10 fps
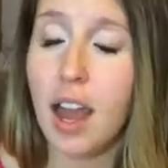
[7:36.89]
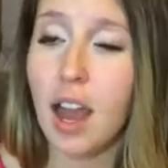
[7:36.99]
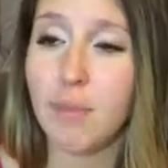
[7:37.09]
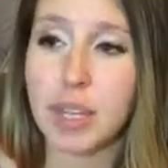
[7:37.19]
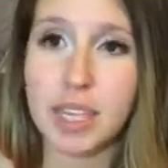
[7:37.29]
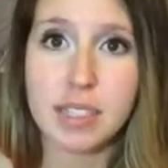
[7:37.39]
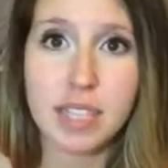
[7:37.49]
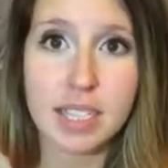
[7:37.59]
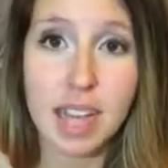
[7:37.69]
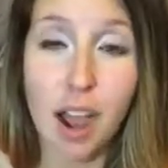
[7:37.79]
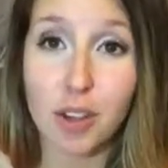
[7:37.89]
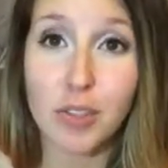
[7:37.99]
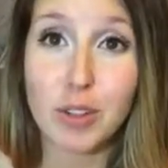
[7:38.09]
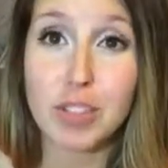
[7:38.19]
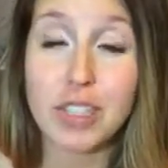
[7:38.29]
It gets things out
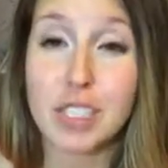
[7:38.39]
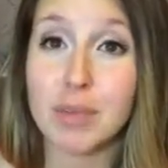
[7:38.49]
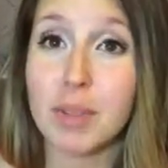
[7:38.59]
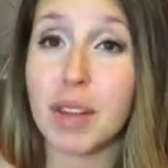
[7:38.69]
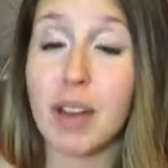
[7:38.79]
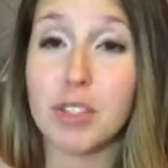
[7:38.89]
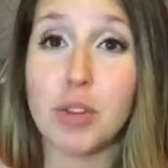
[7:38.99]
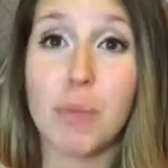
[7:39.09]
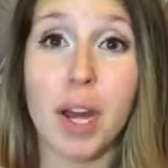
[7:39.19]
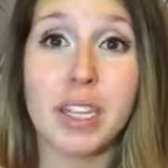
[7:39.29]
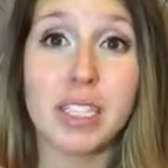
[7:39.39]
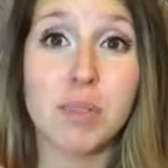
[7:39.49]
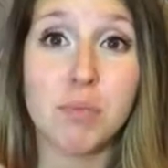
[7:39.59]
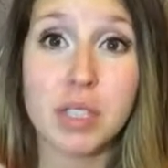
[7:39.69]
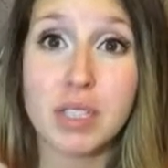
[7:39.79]
of your system, allows your body to
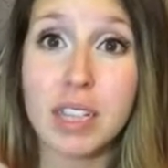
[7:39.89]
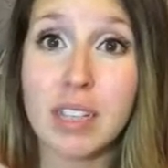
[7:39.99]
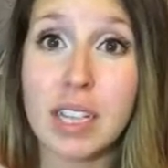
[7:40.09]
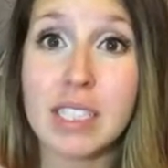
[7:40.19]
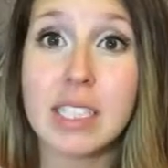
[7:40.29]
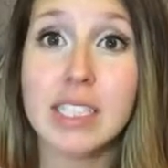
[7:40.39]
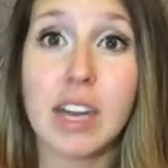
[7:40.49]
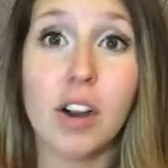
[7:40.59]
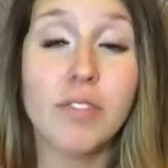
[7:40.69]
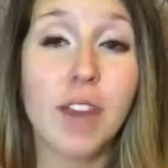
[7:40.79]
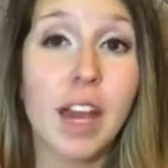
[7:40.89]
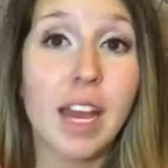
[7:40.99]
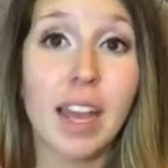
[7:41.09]
completely cleanse itself,